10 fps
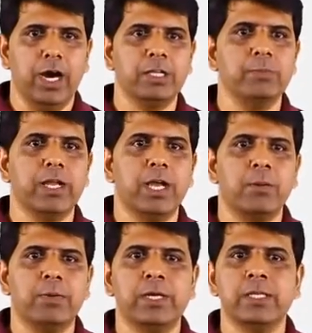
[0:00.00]
Arithmetic
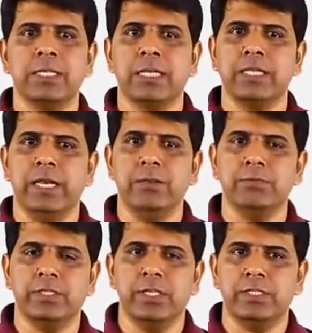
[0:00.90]
operators, as the
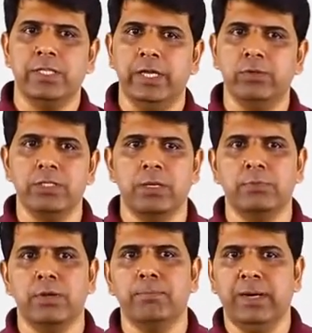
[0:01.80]
name suggests, they do
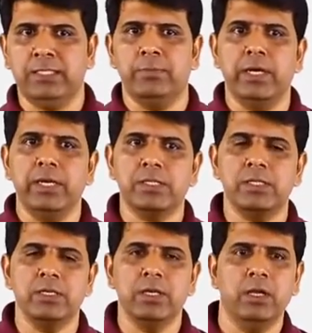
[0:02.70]
some
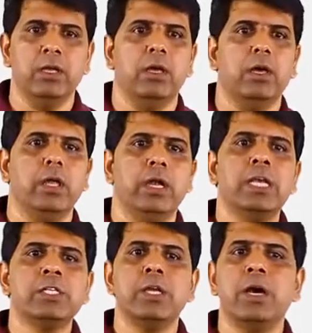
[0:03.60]
mathematics.
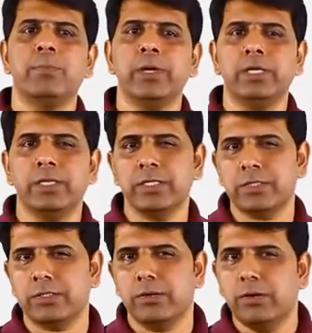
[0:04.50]
Relational
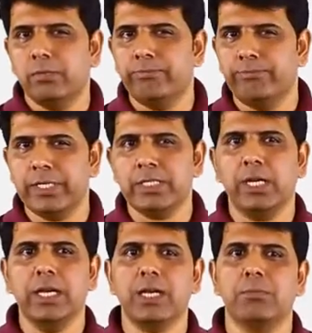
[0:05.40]
operators
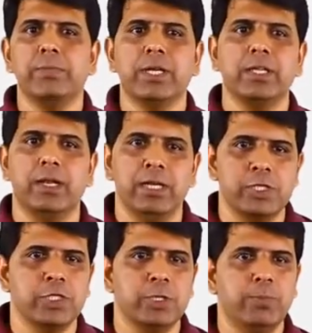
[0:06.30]
basically compare the
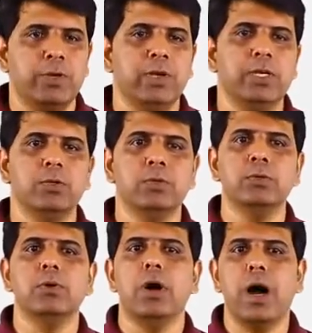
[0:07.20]
relationship between
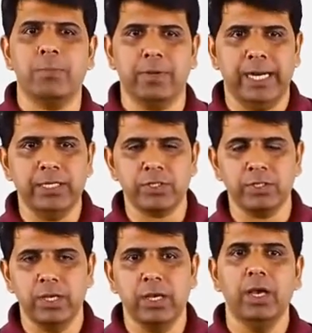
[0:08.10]
2
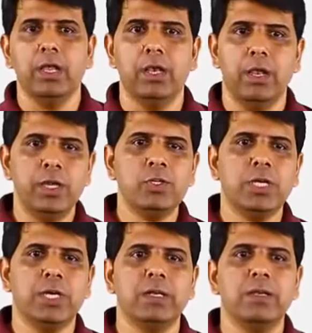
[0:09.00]
operands.
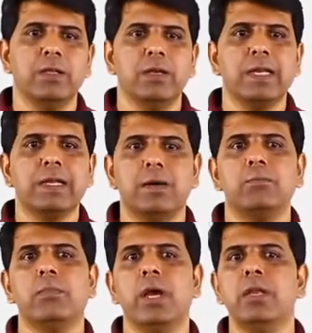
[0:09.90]
Logical
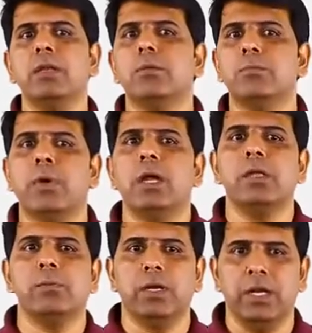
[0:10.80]
combine
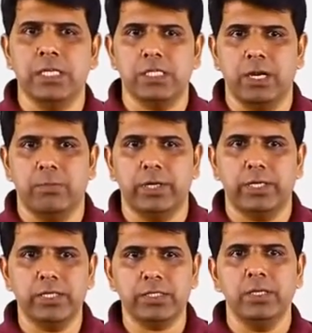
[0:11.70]
multiple relational
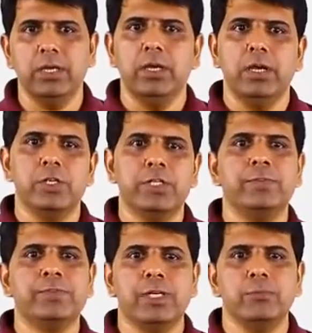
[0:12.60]
operators.
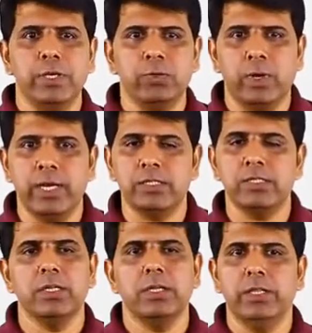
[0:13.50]
Shift and
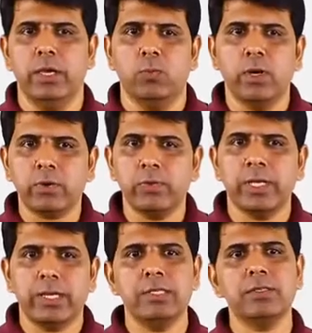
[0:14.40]
bitwise, they work
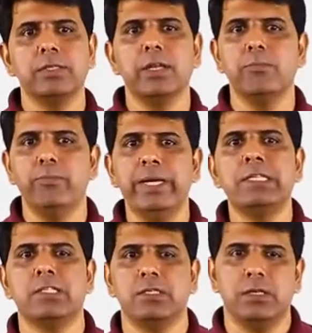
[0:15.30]
with the internal
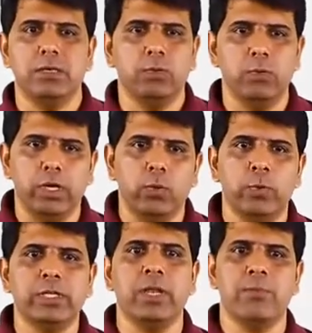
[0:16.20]
bits
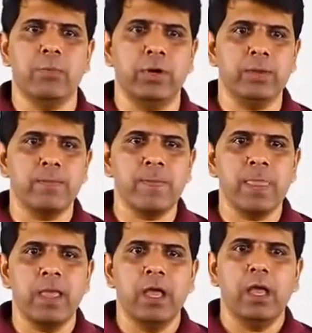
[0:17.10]
within a memory.
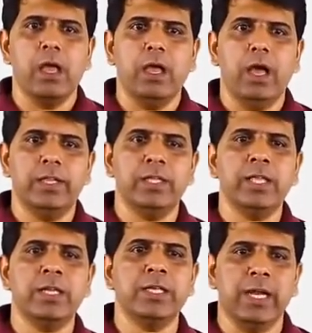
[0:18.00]
And
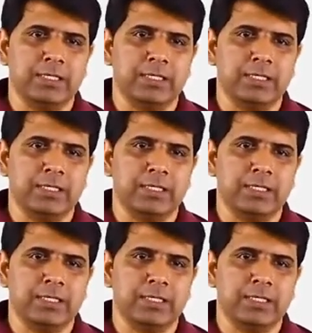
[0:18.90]
then there is an